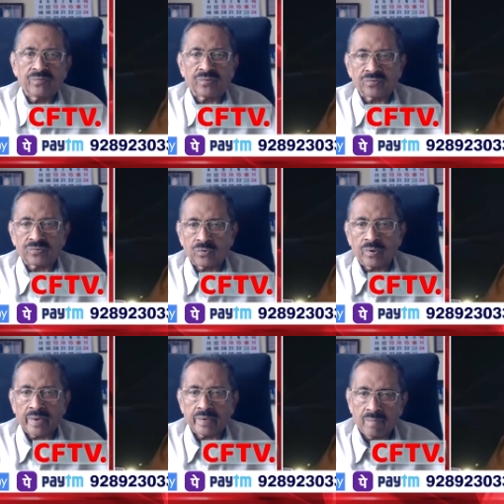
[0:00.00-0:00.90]
six to
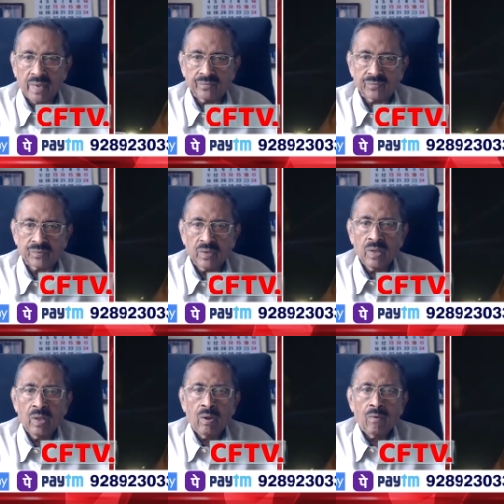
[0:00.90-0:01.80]
nine months
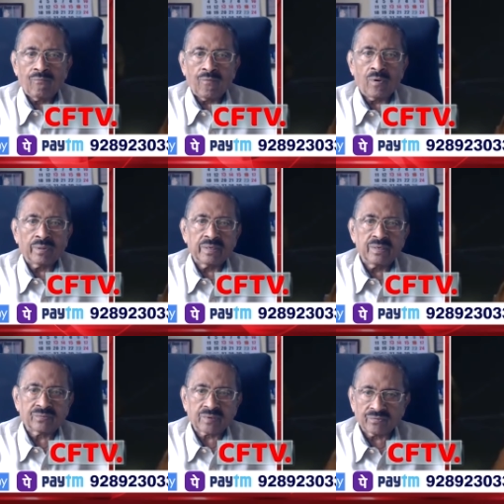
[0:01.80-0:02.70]
for the
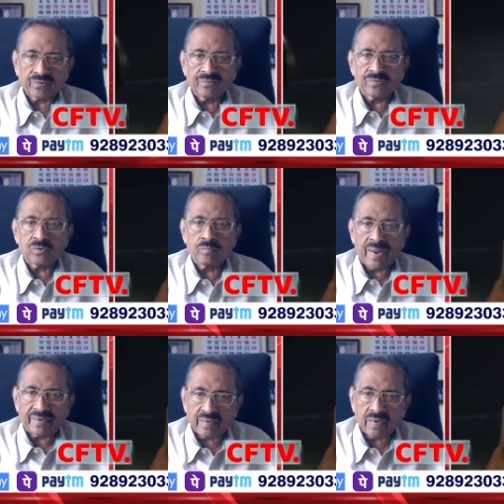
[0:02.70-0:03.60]
discussions to
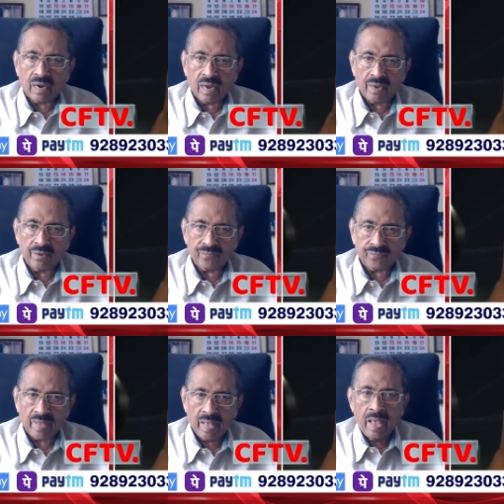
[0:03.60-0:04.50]
materialize.
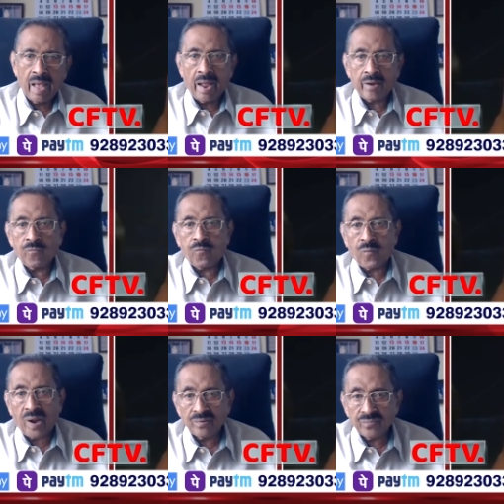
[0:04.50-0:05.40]
And
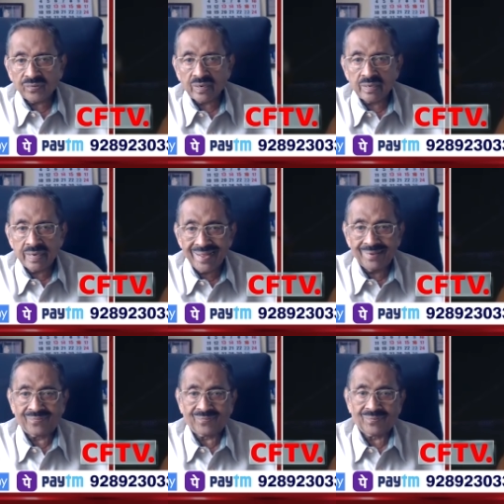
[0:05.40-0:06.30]
once it
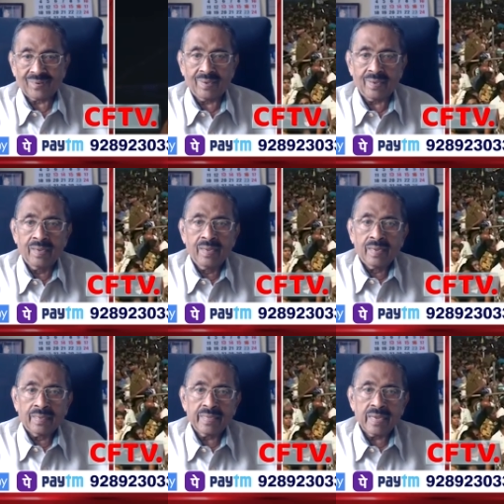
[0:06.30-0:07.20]
does, uh, the